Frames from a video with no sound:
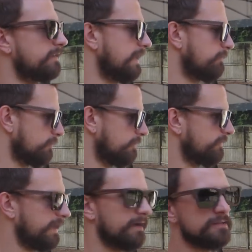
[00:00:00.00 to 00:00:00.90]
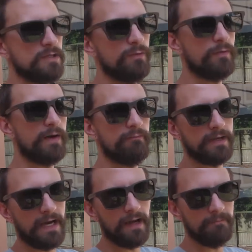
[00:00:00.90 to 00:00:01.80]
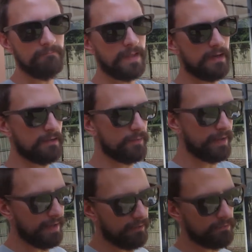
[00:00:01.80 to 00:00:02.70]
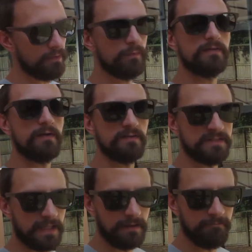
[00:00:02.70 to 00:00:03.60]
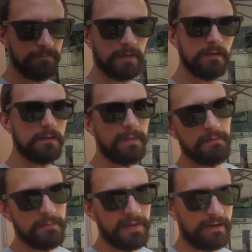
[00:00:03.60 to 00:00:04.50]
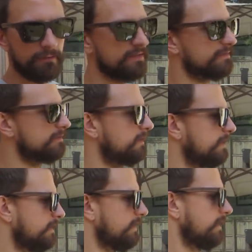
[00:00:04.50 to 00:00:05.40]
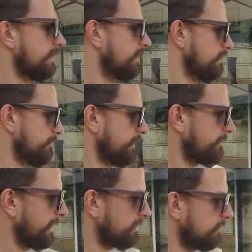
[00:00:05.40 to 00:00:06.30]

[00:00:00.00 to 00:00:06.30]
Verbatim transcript: they were over there, so we went and we got them, and on the way out, we saw a snake, little baby black racer, and then we got it back